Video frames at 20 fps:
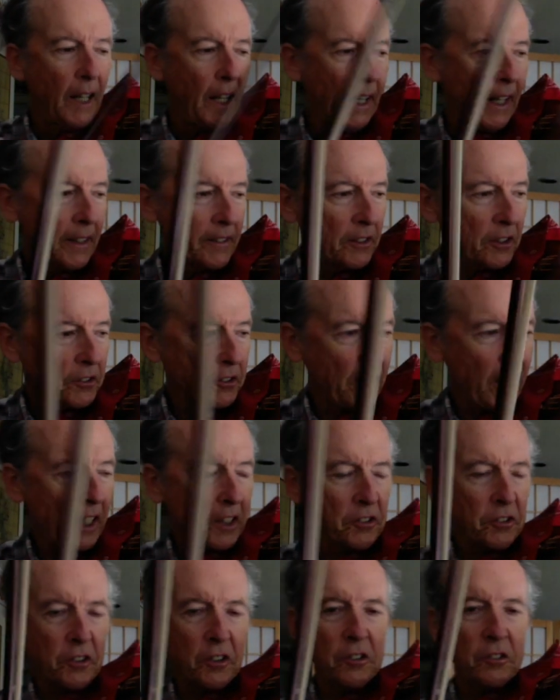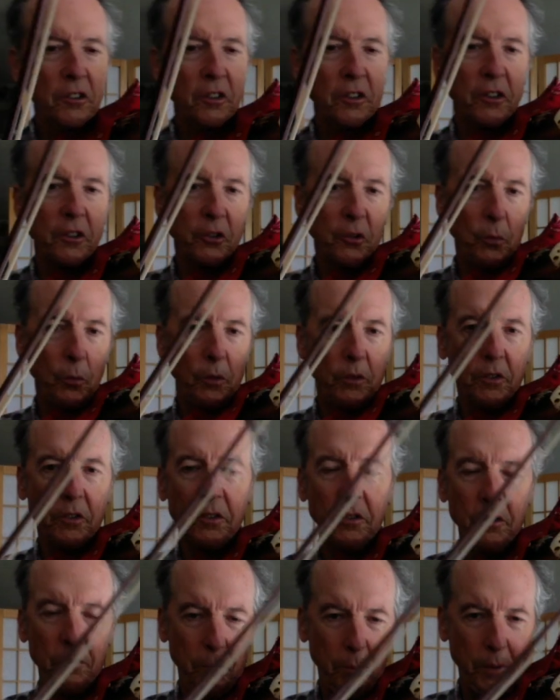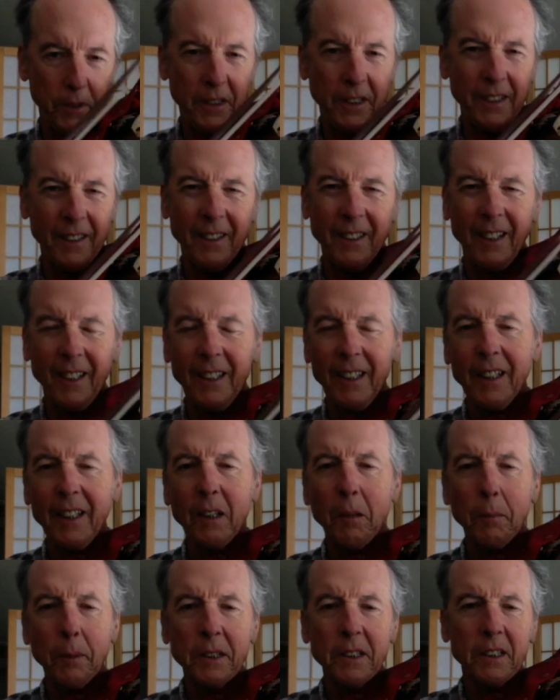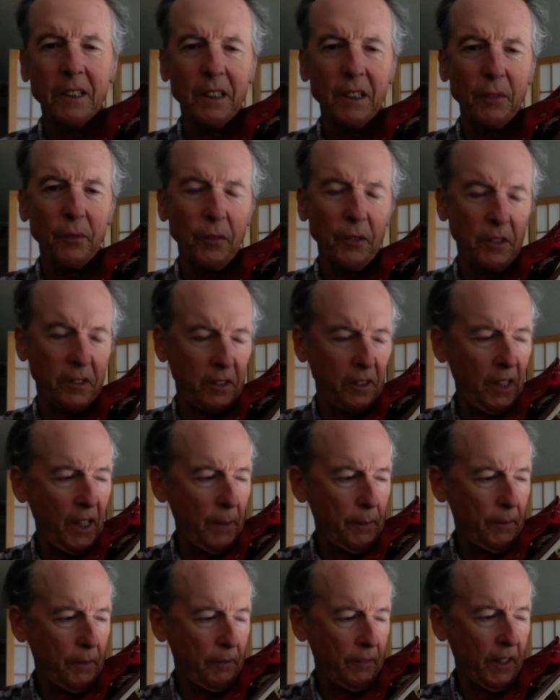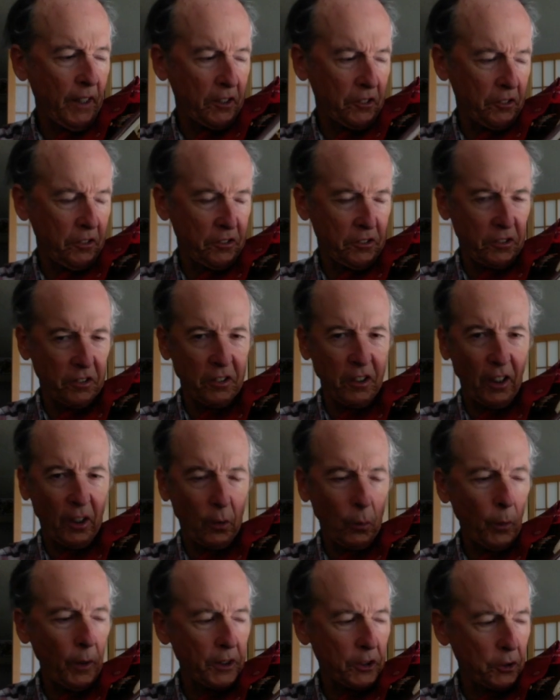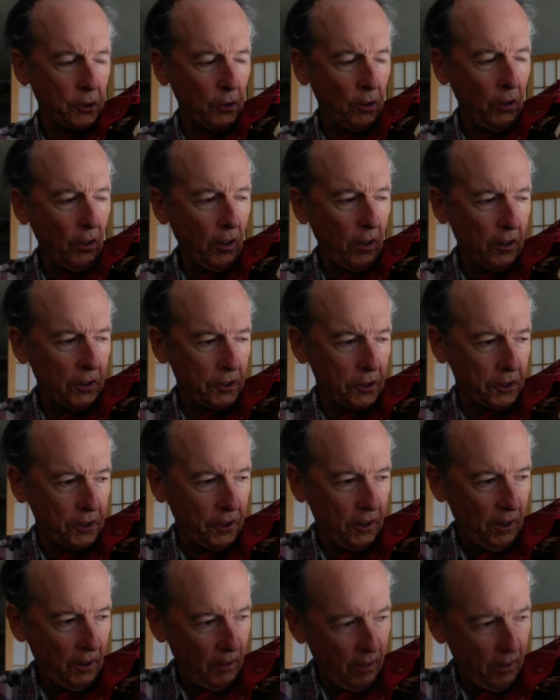And there's accents in this one too, but they're a little bit different type of accents. They're not quite so harsh.